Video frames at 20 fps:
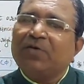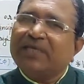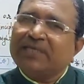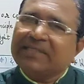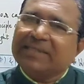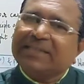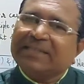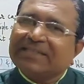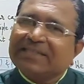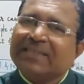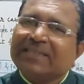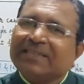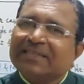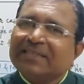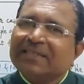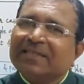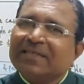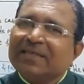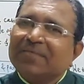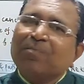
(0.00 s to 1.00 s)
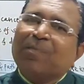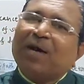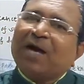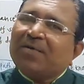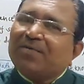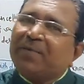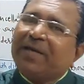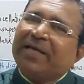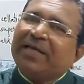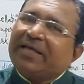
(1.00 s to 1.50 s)
exists
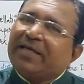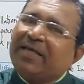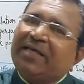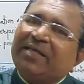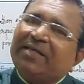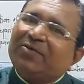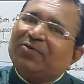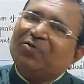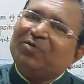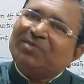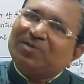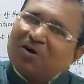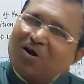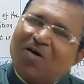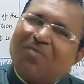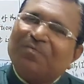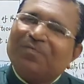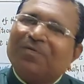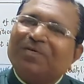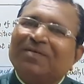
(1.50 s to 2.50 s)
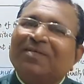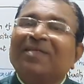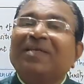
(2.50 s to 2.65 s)
by making use of